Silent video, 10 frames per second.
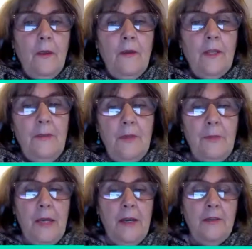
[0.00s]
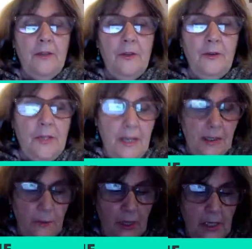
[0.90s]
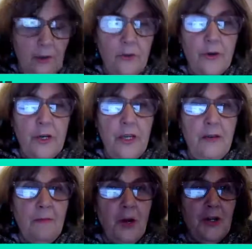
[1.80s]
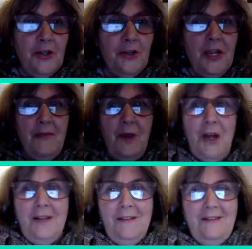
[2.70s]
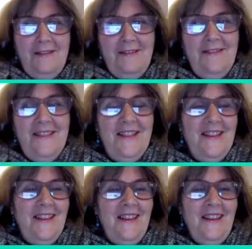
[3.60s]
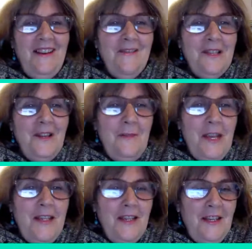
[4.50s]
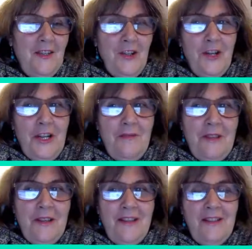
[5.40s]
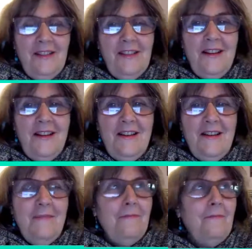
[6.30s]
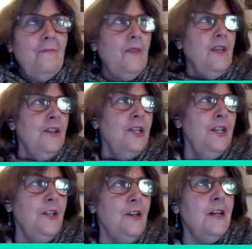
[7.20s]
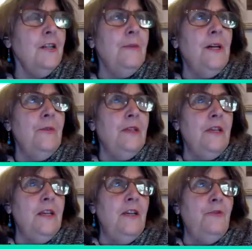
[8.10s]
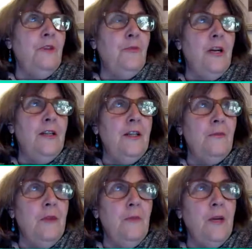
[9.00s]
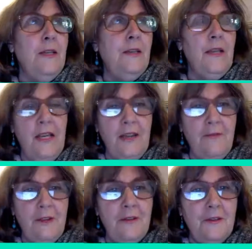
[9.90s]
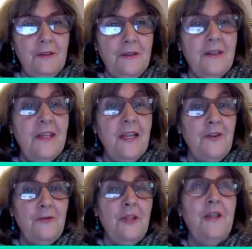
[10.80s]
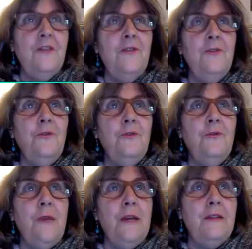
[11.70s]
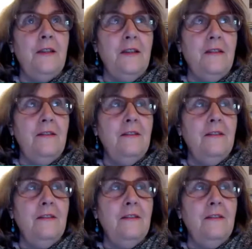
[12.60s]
some of the past shows. Last week, Marsha came on, and it was an amazing journey with us. She talked about the Singing Tree Project. We brought the 85th singing tree to Pakistan,